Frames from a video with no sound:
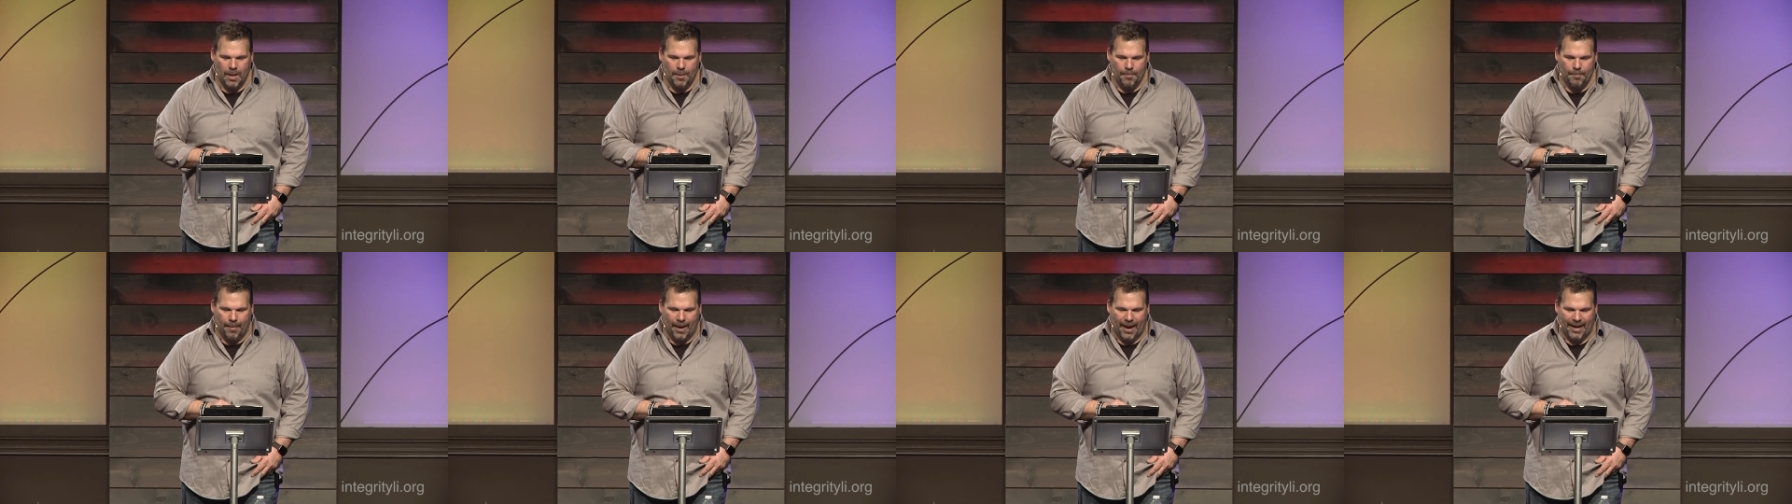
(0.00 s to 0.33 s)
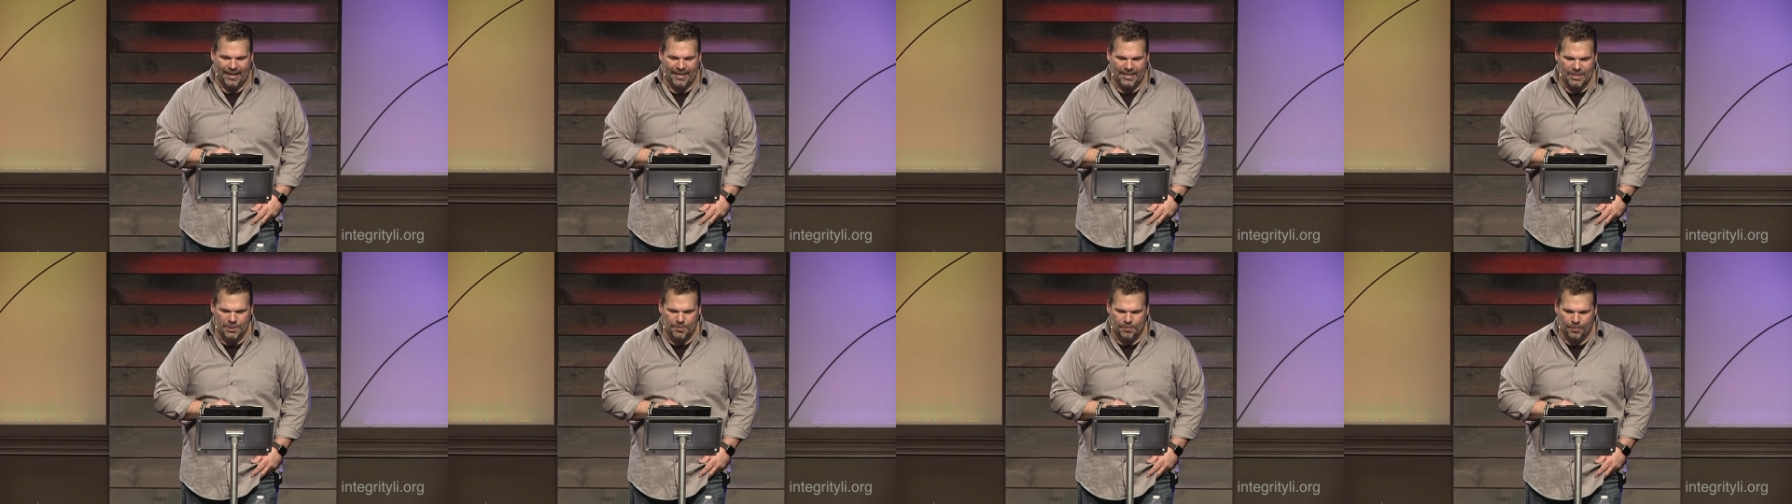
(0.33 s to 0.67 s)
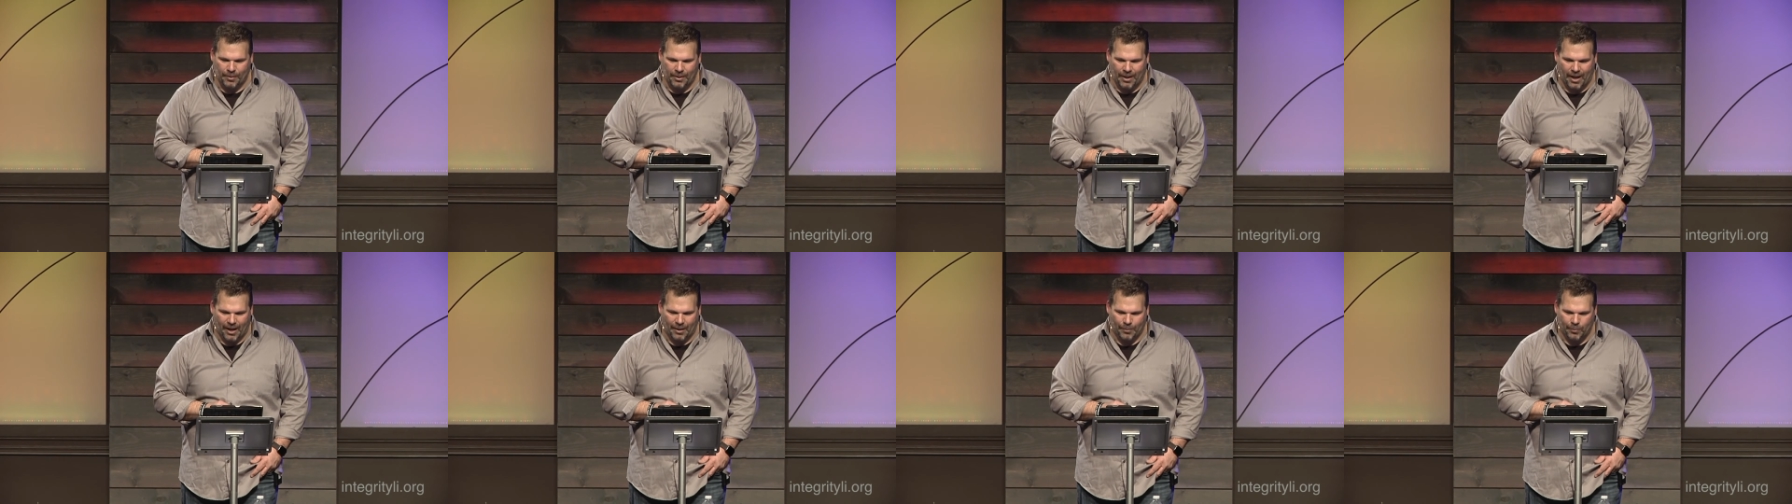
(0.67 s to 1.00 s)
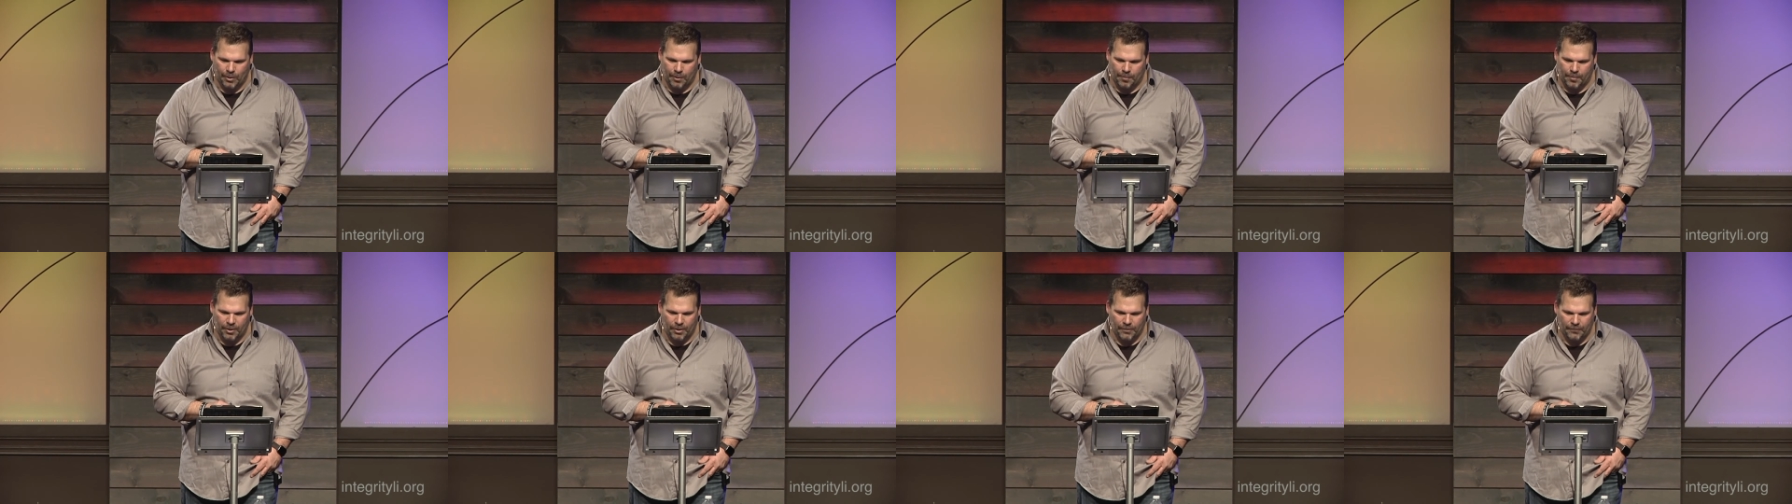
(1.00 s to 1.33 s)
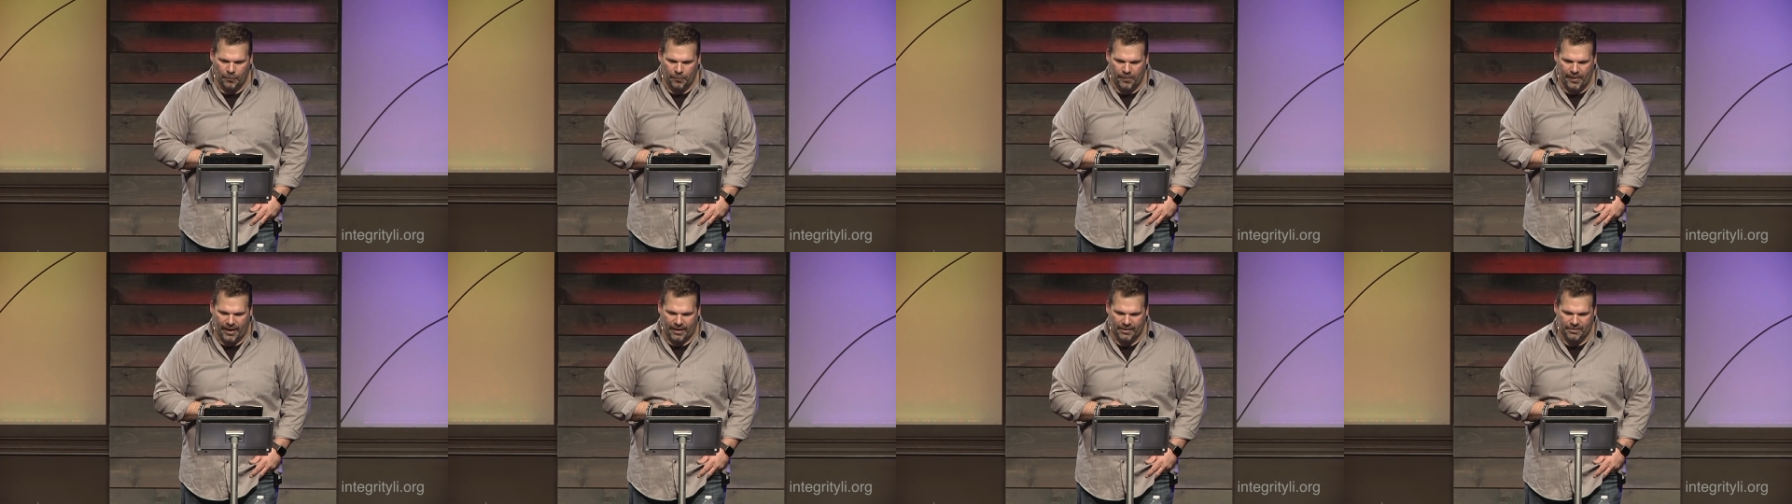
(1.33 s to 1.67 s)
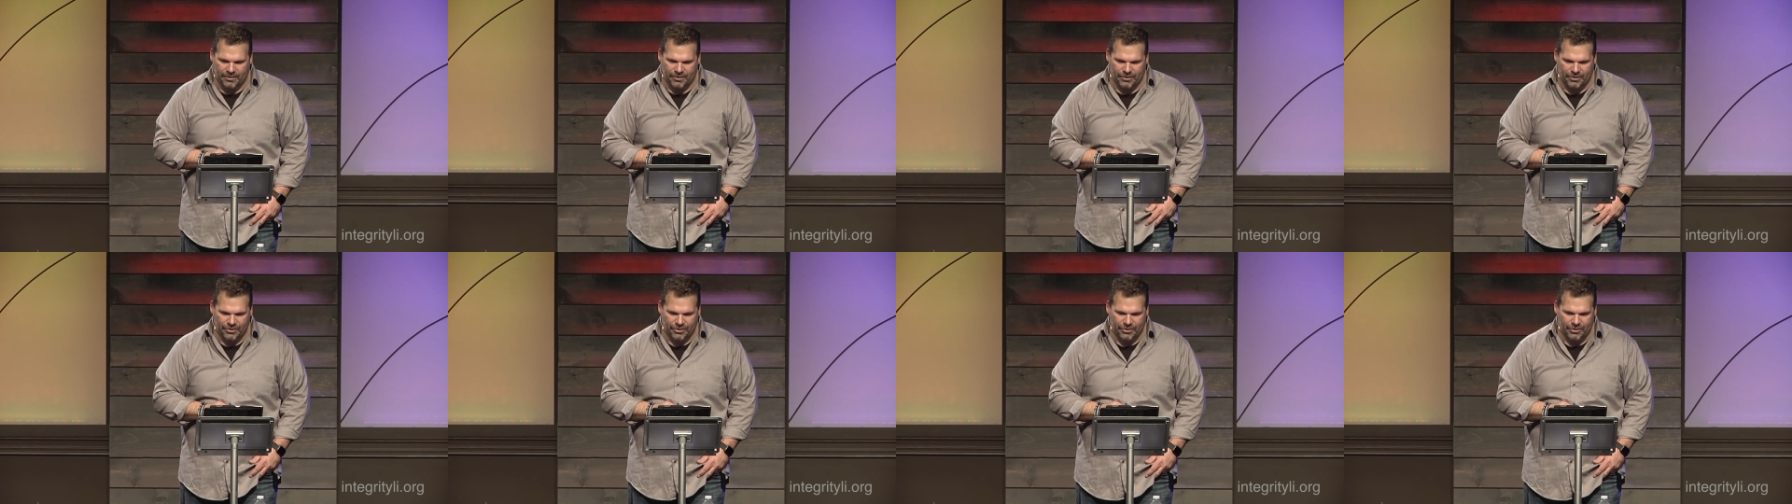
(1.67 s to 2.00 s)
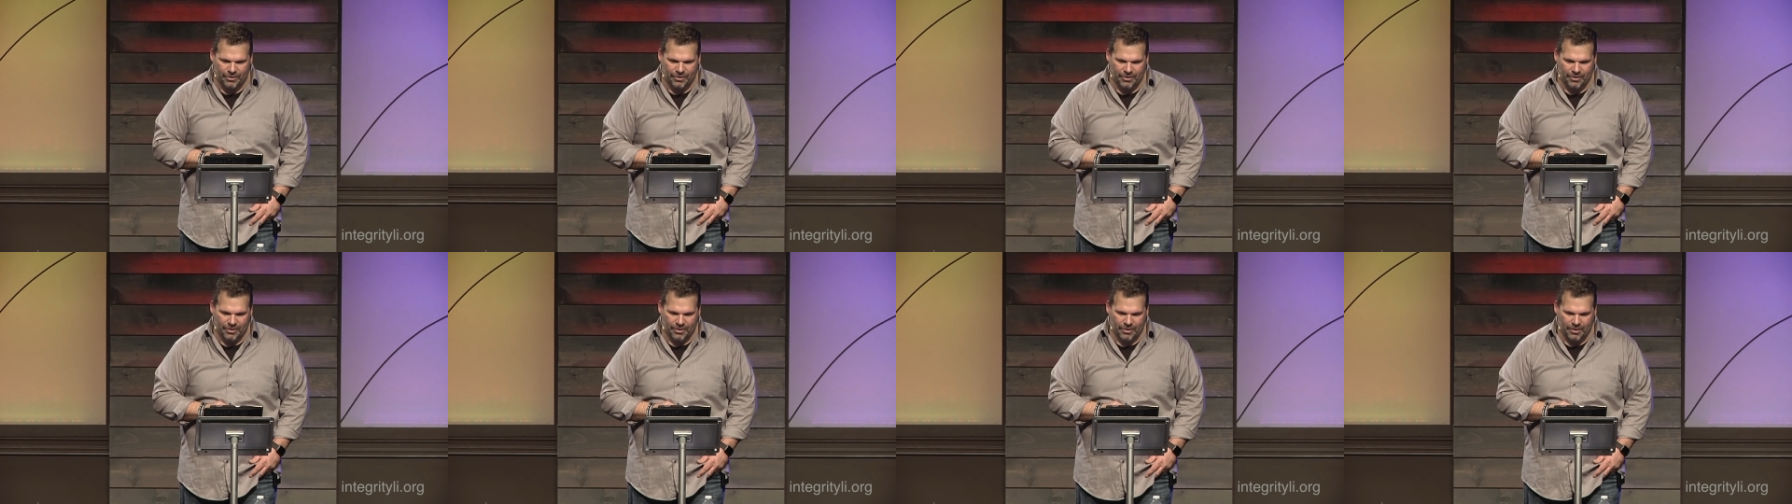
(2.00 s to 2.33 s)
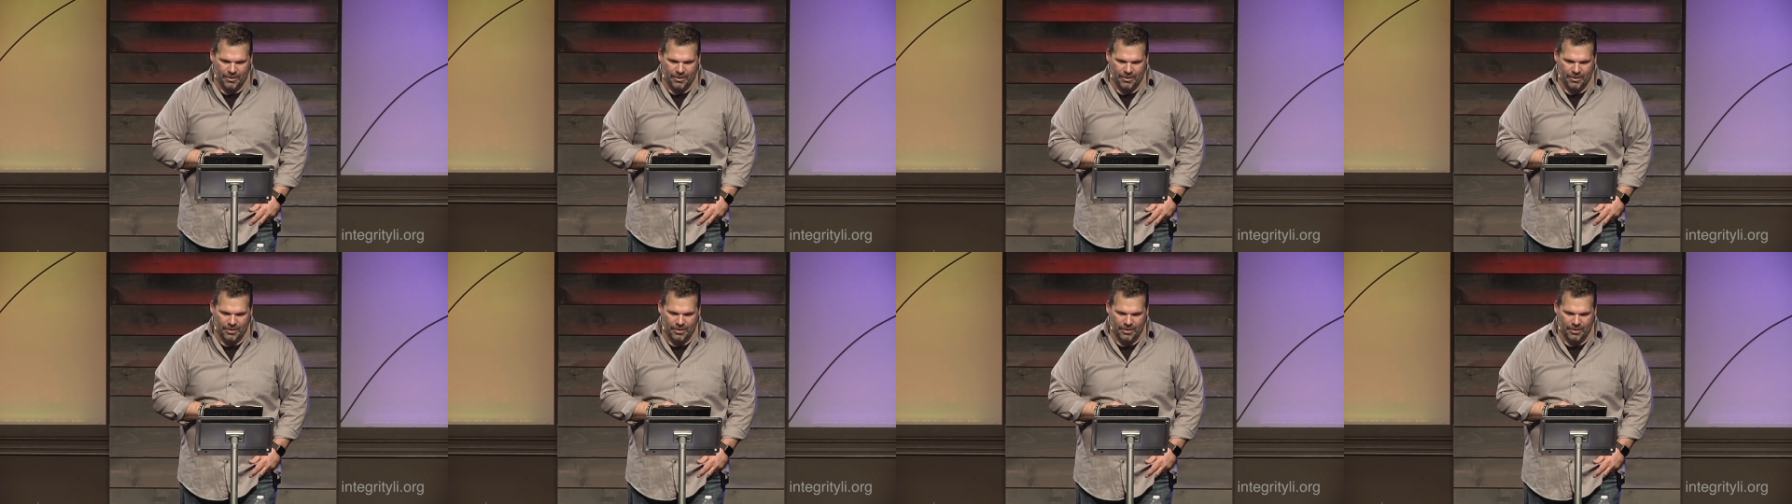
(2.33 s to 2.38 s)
by his blood. What a beautiful passage.